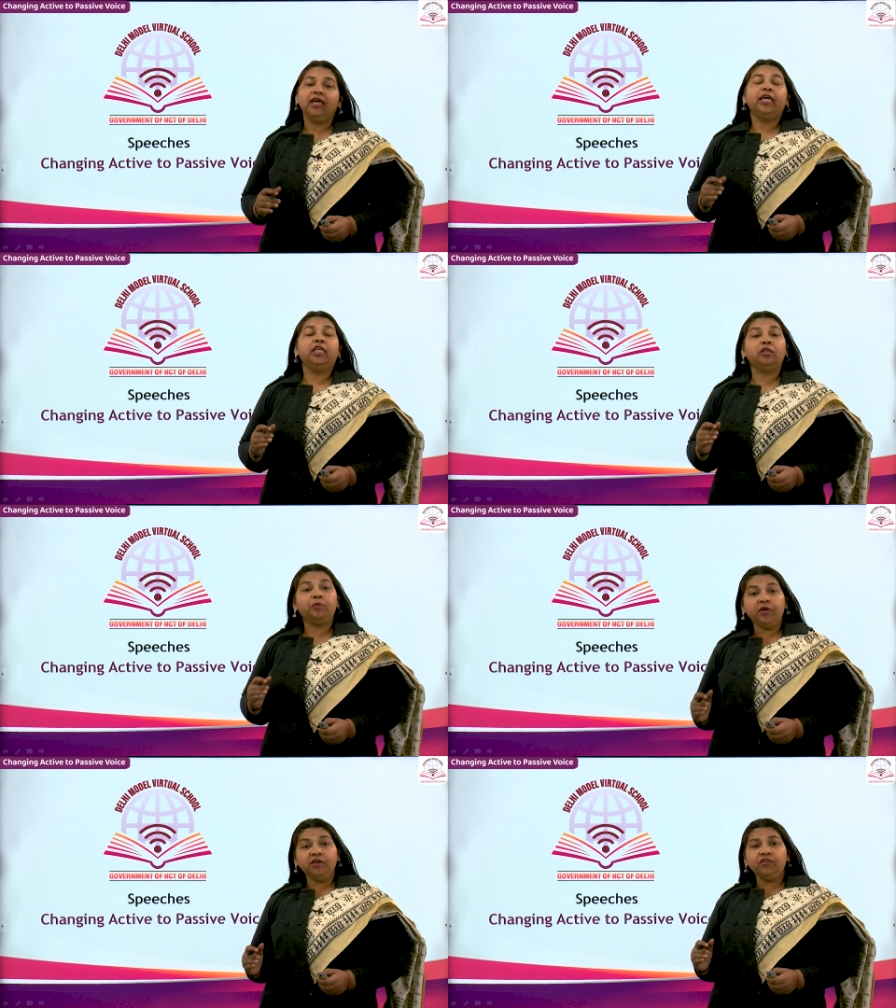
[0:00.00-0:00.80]
In the
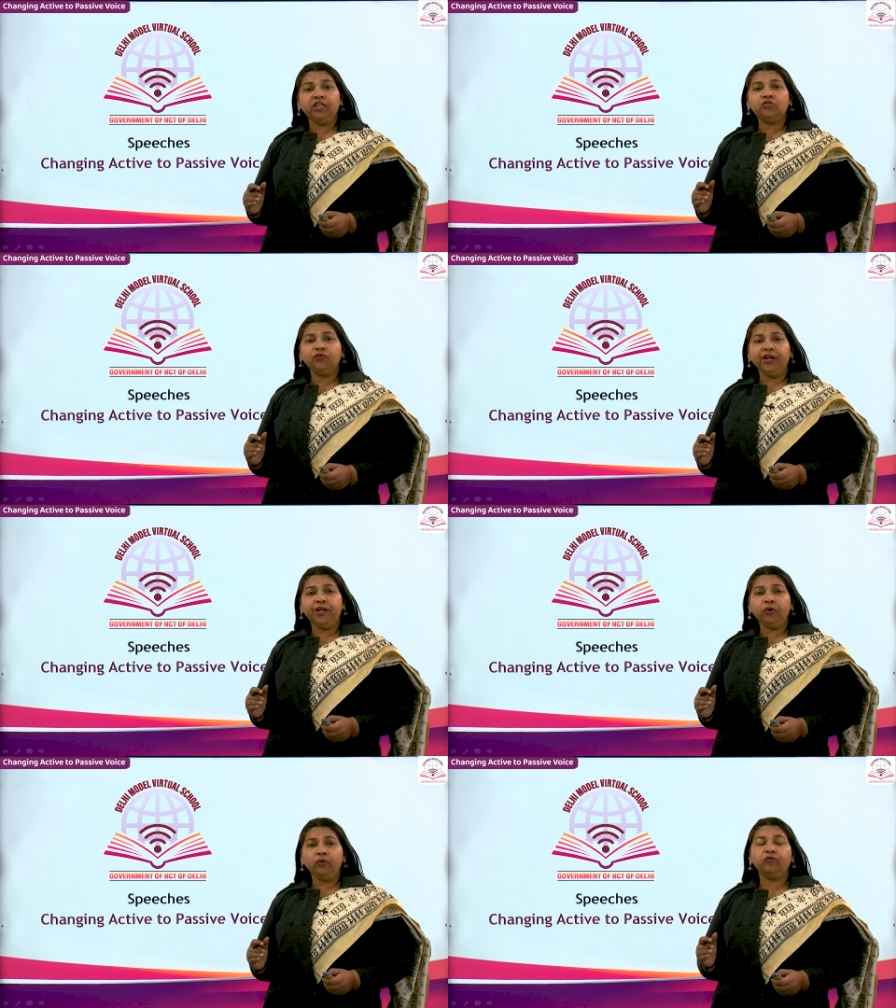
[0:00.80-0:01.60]
previous
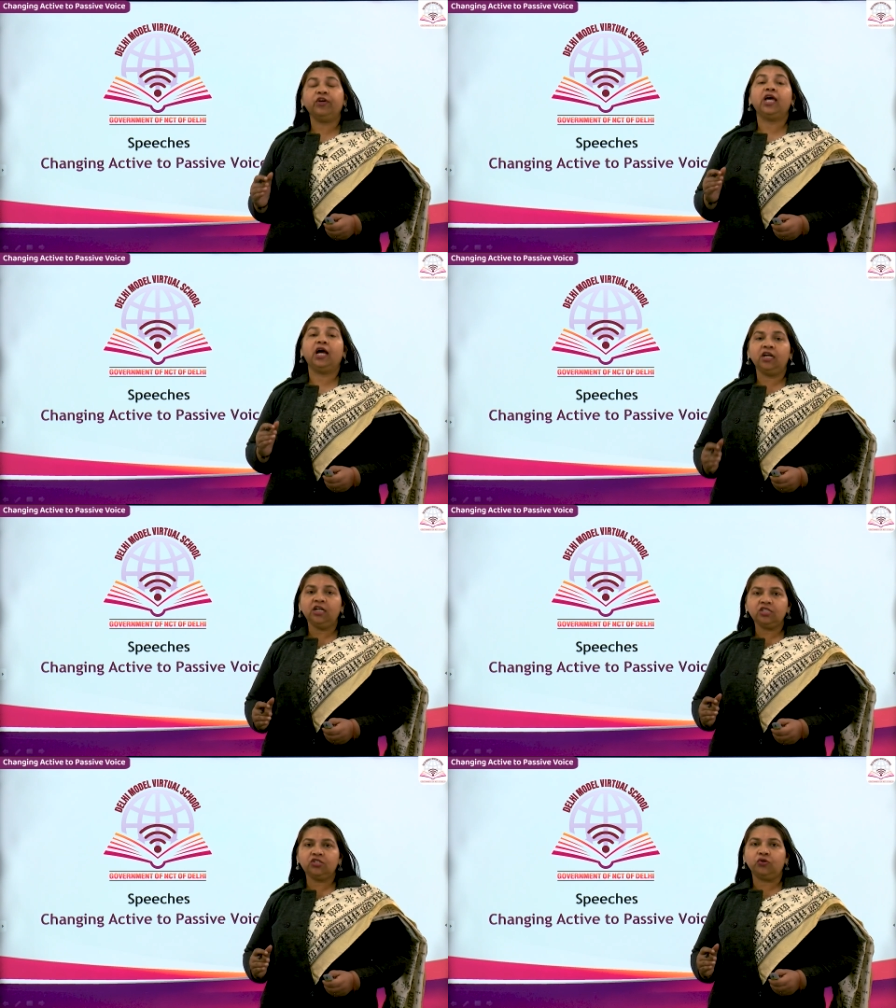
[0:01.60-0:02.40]
video, we
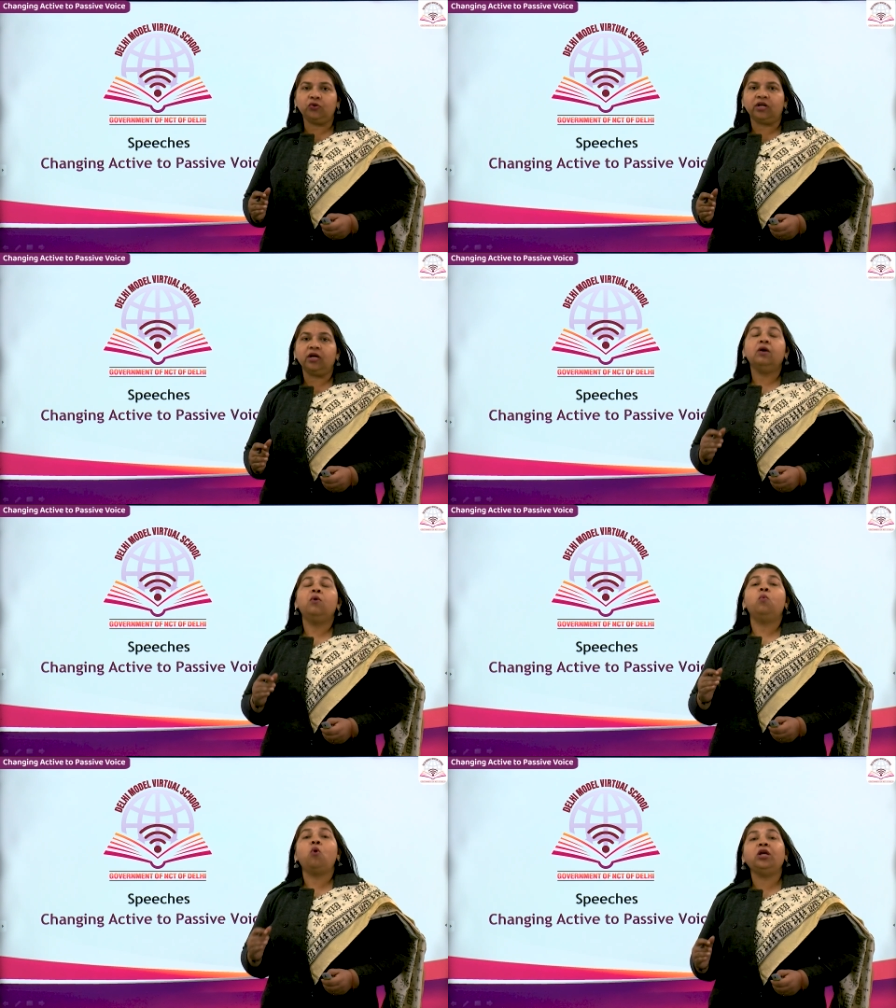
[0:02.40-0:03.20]
understood
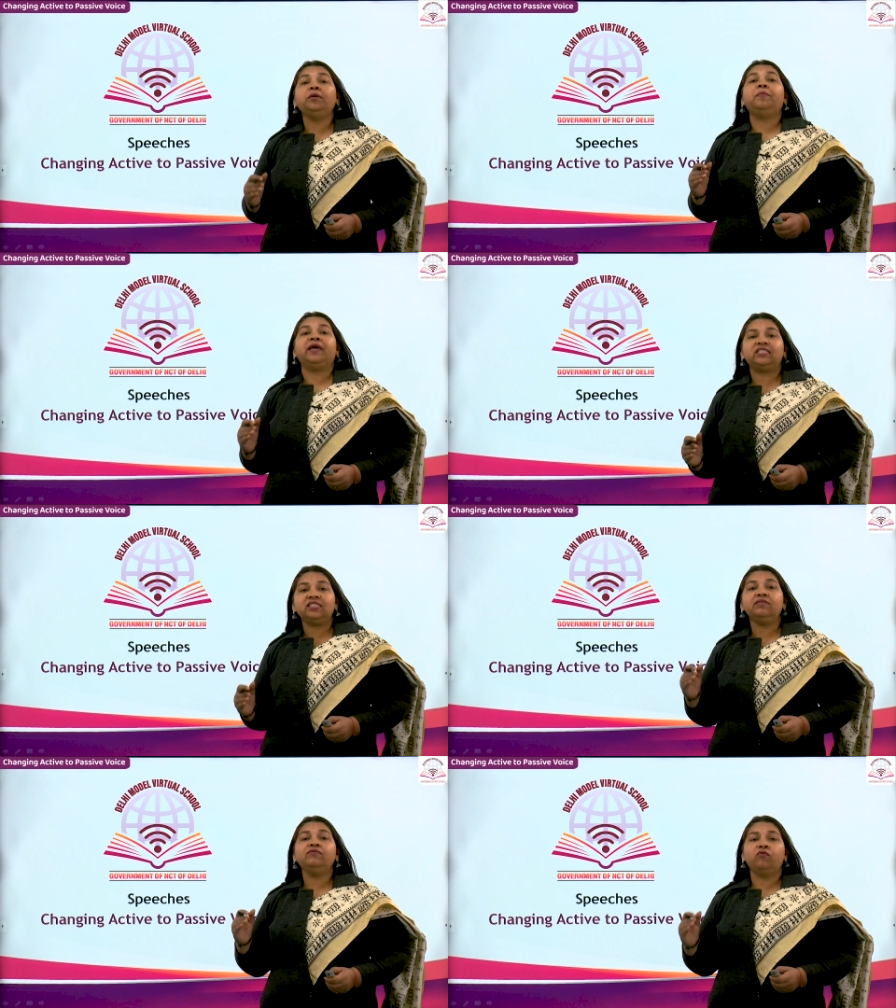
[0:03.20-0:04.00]
what
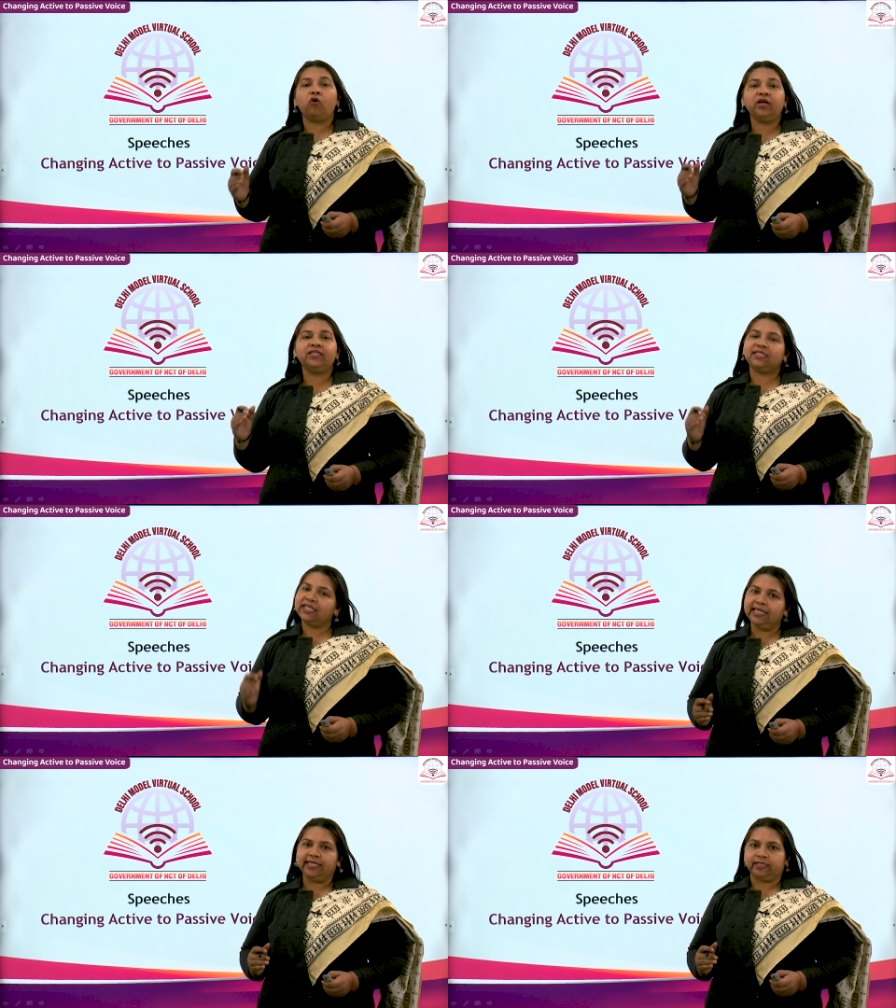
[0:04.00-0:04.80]
passive voice
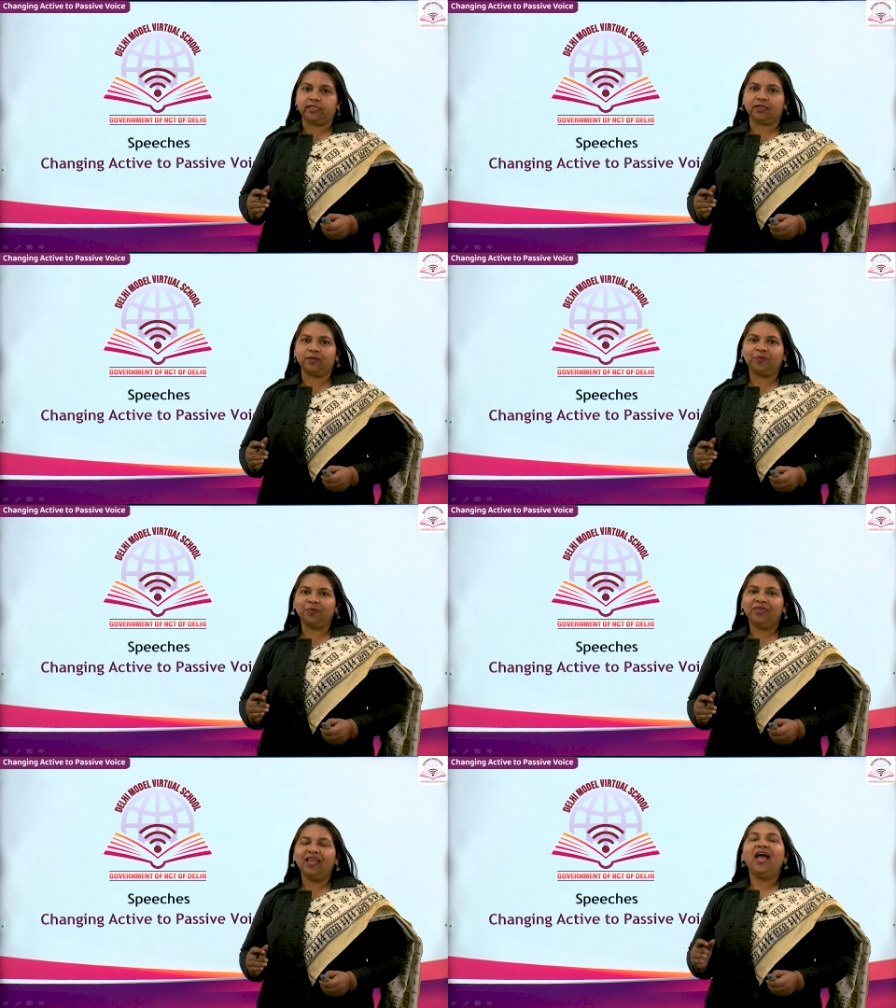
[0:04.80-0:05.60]
is,
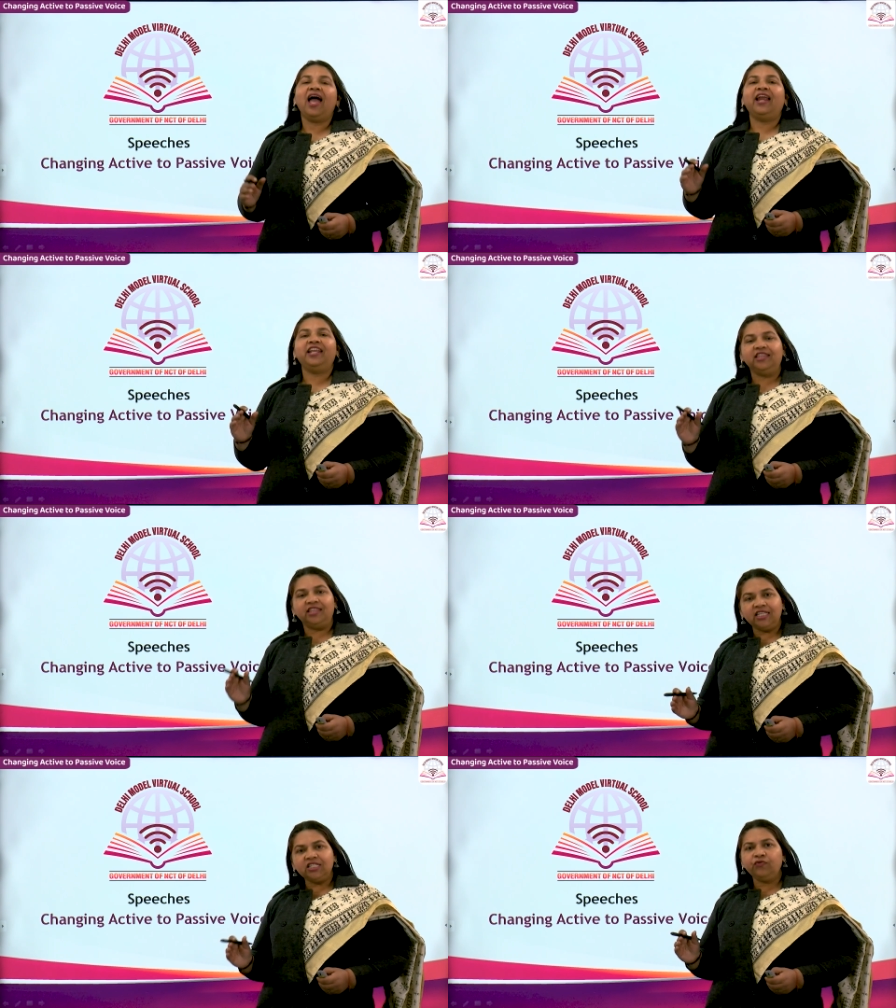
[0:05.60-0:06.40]
and in
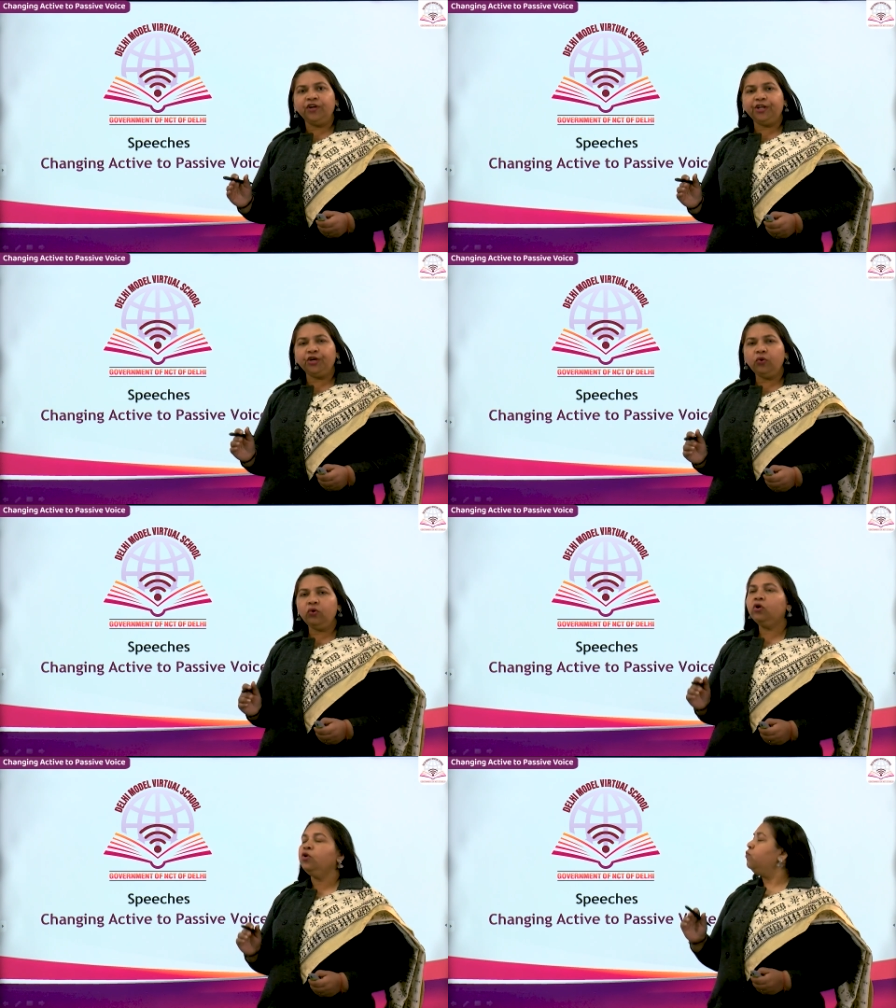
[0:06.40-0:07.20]
this video,
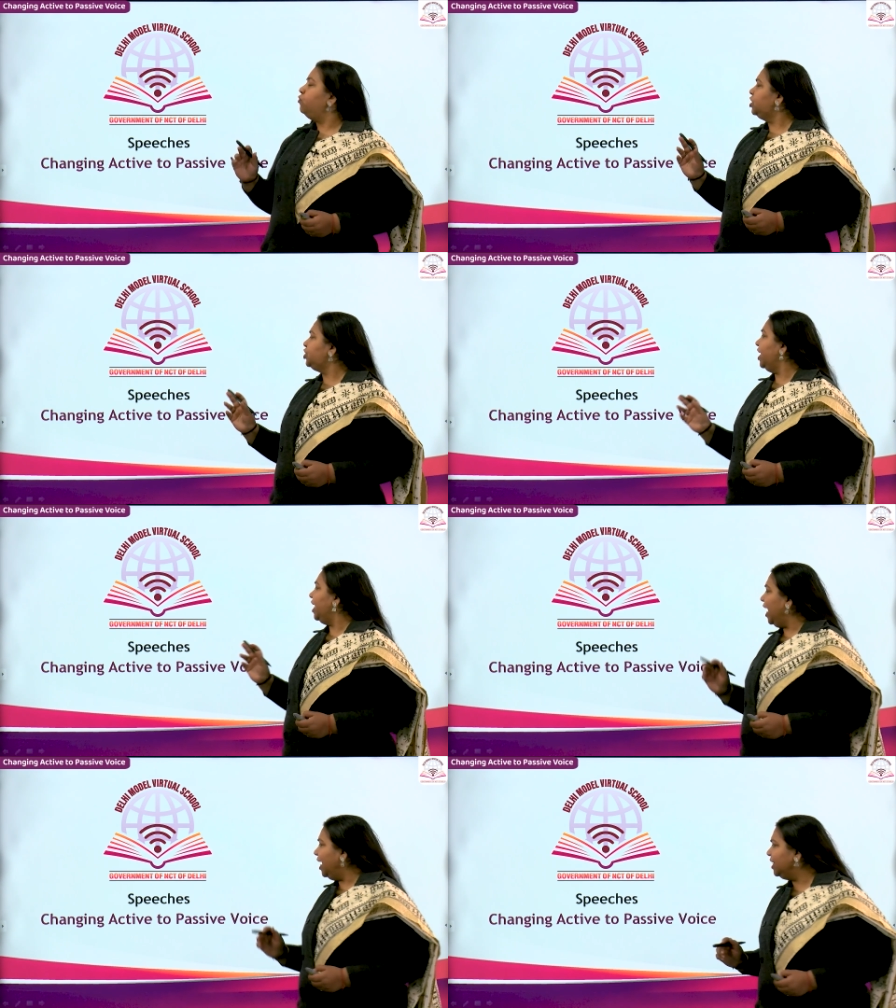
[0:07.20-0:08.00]
we shall
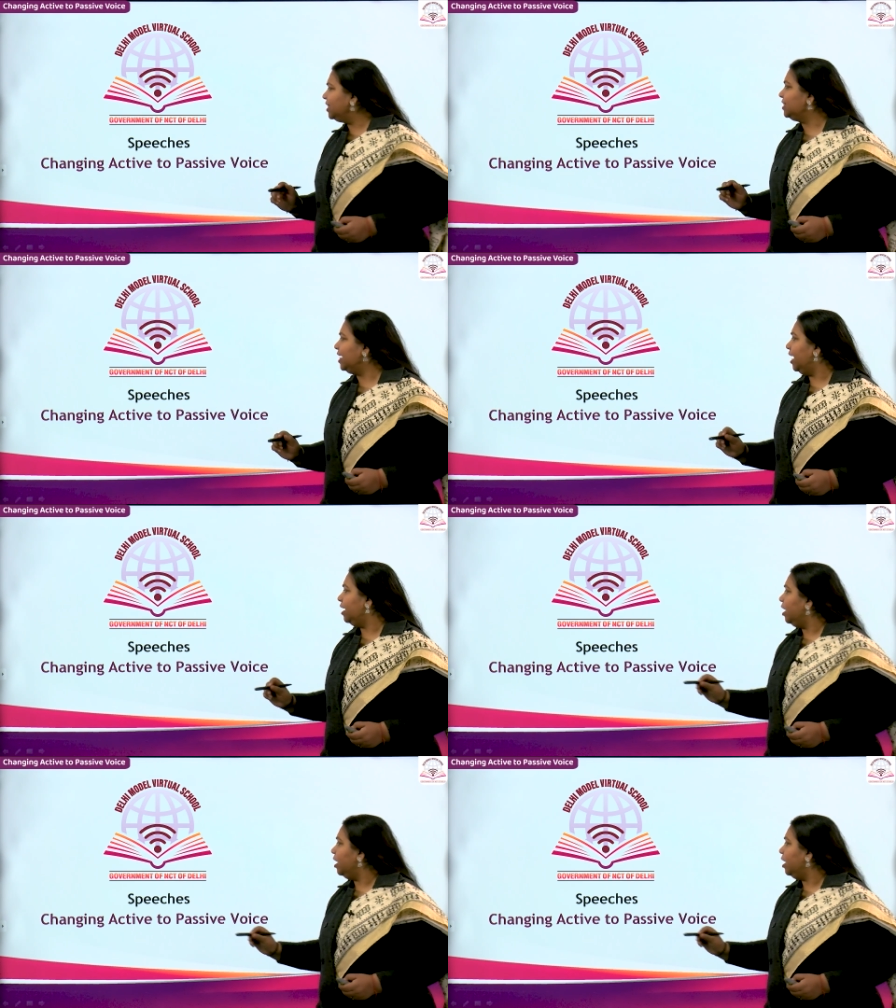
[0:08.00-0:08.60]
understand